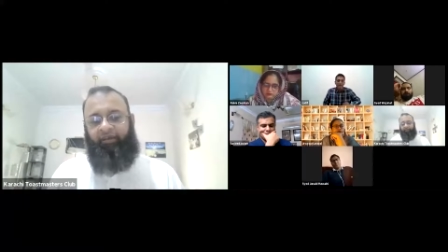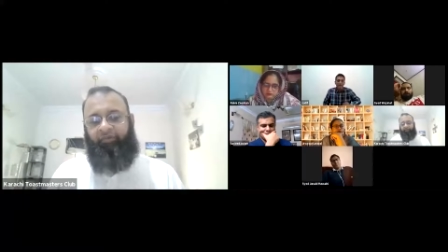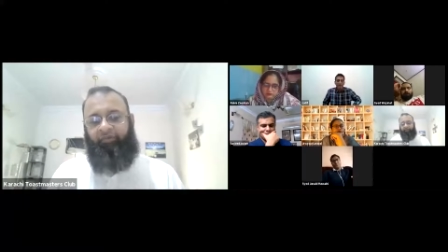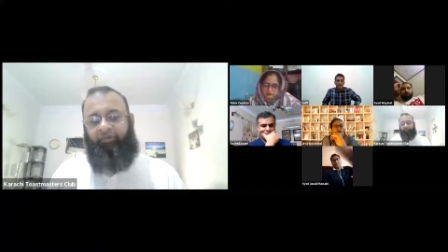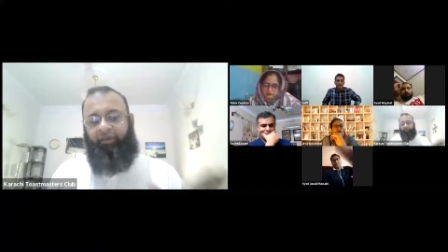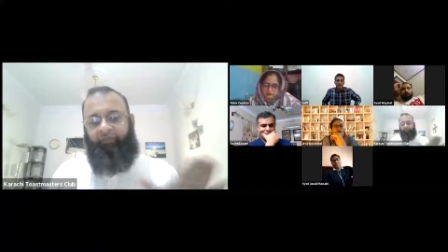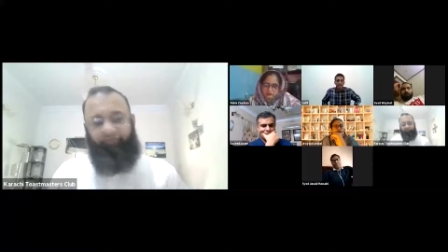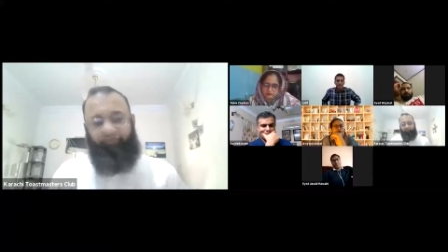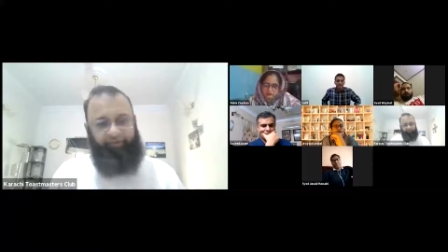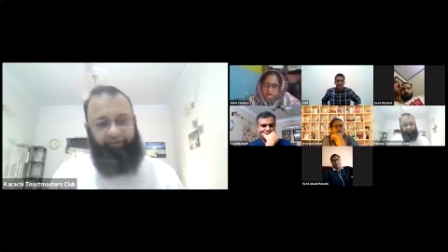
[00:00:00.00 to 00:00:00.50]

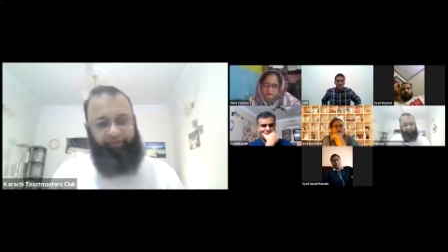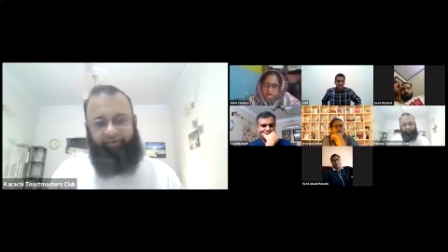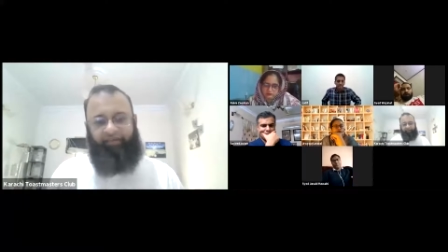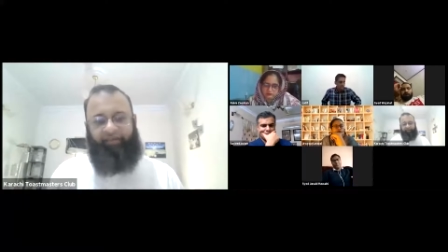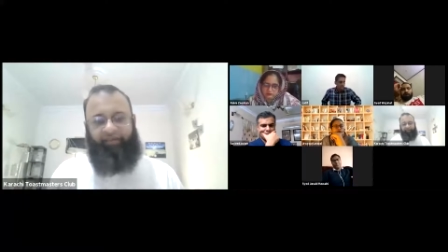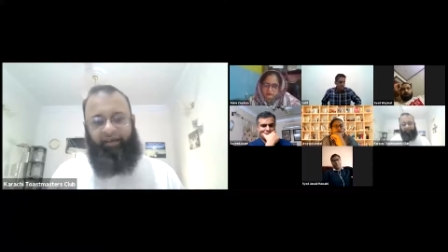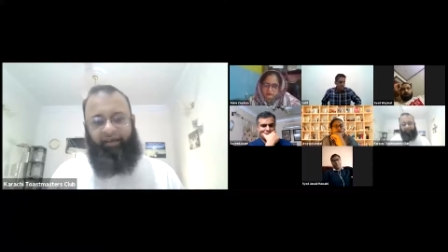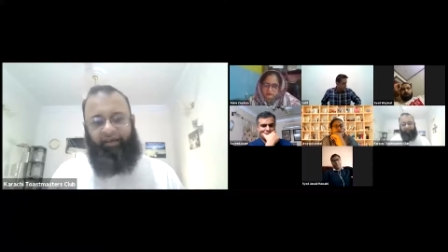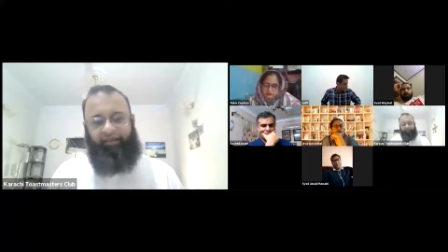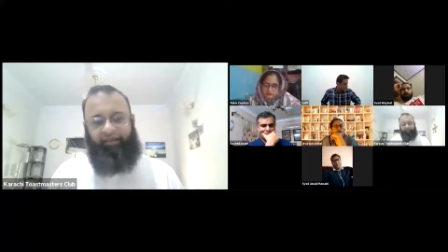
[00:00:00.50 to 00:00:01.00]
who have
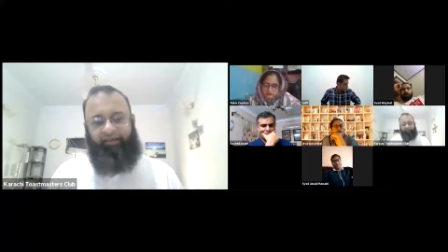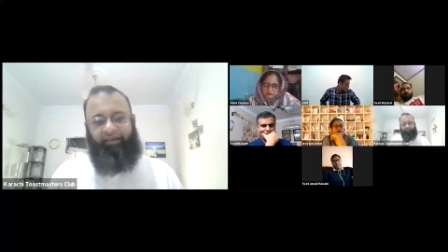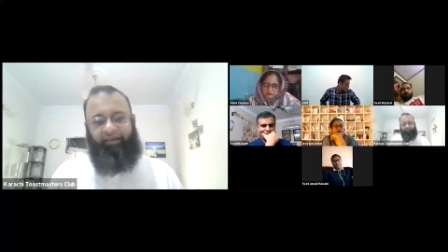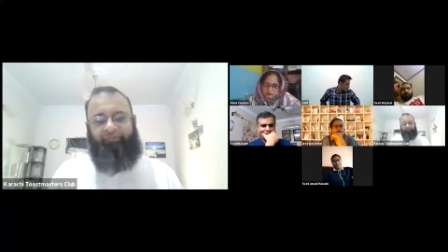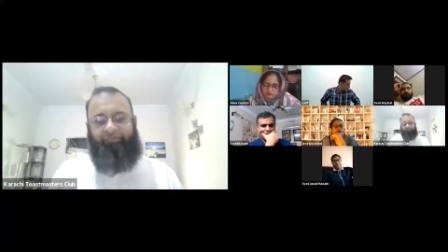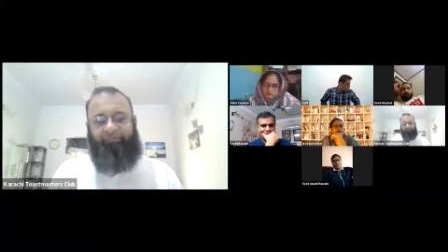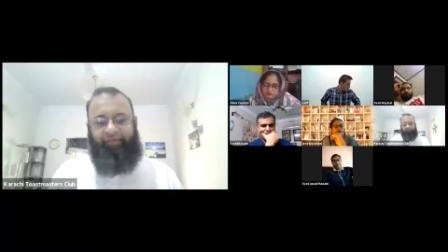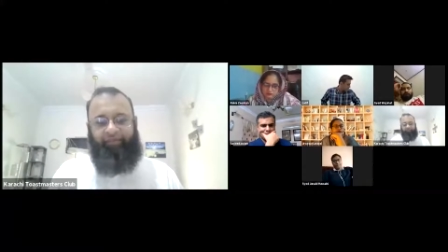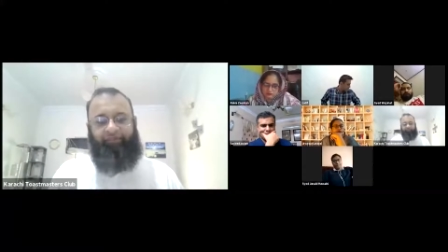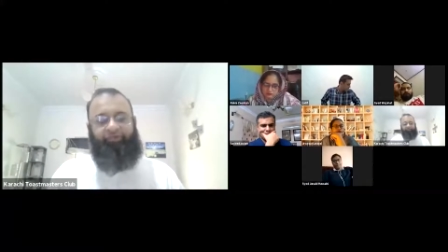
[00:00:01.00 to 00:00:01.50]
visited our
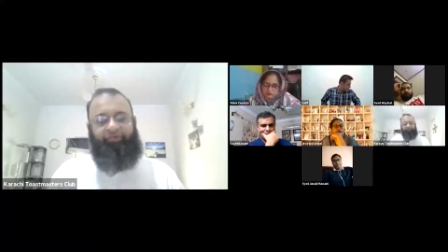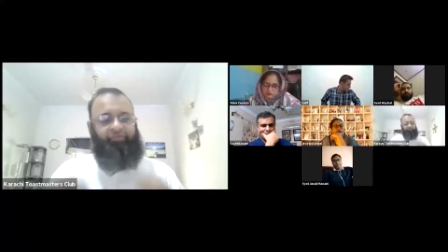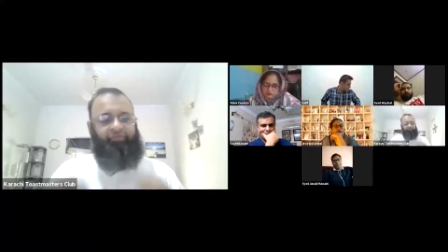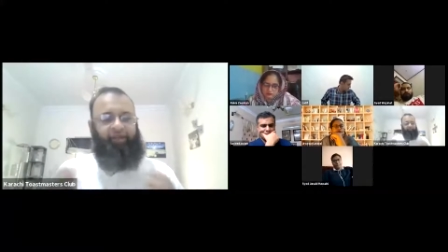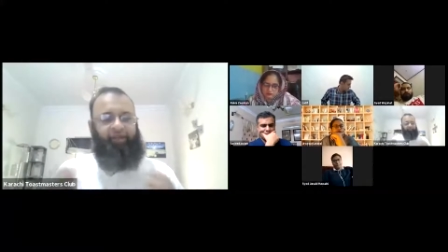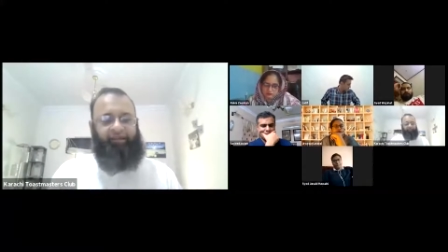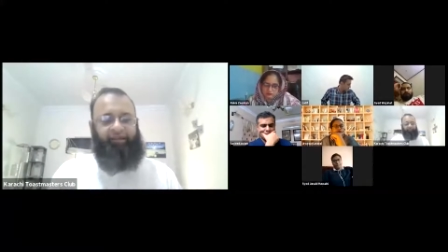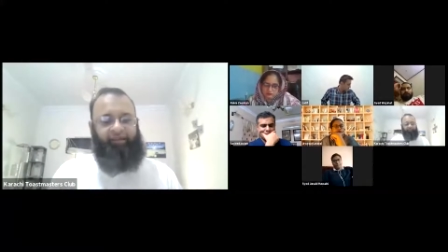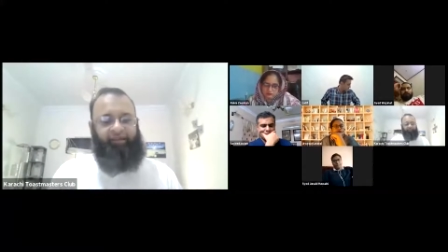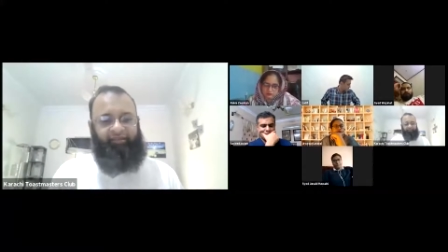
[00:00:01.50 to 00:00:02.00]
club just to
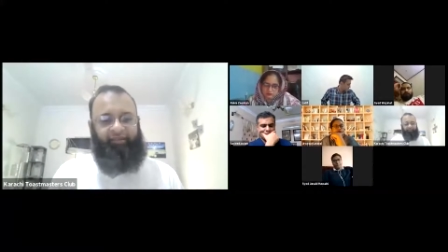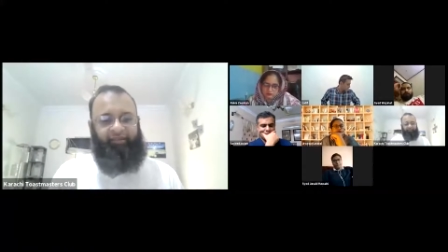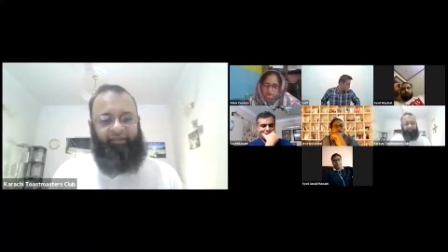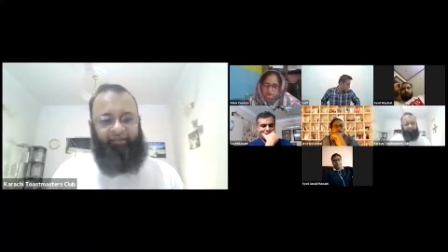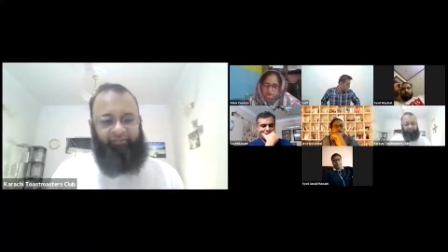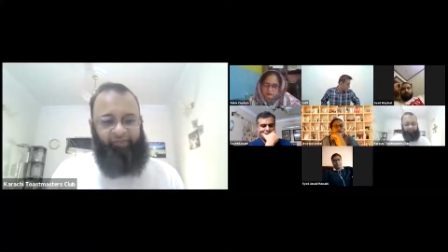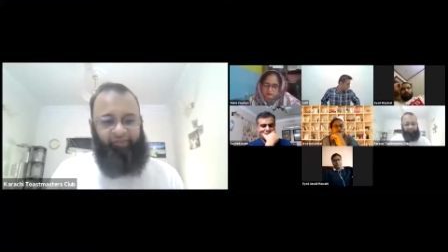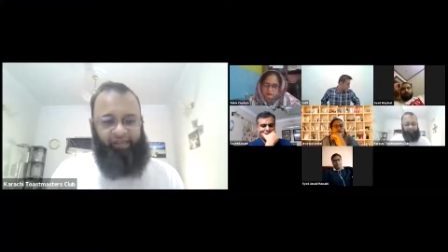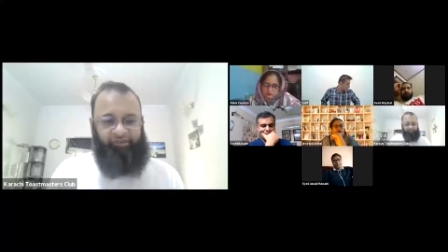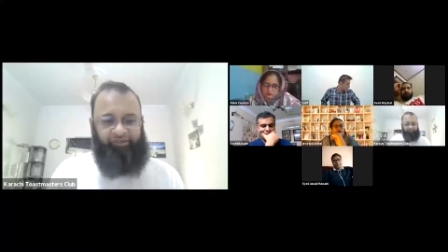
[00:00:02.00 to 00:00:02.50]
practice their
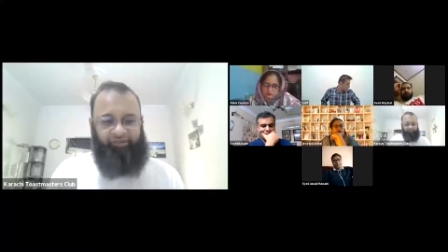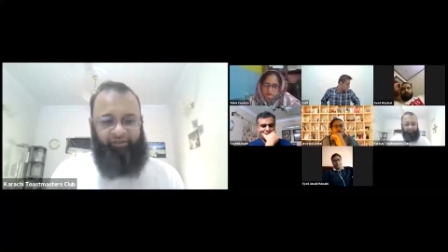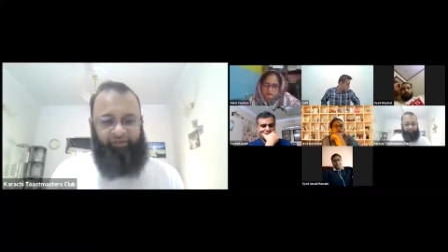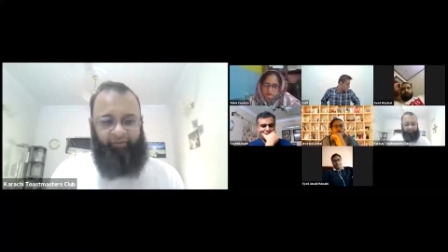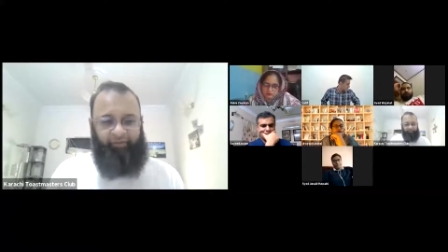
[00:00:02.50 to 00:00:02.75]
speech.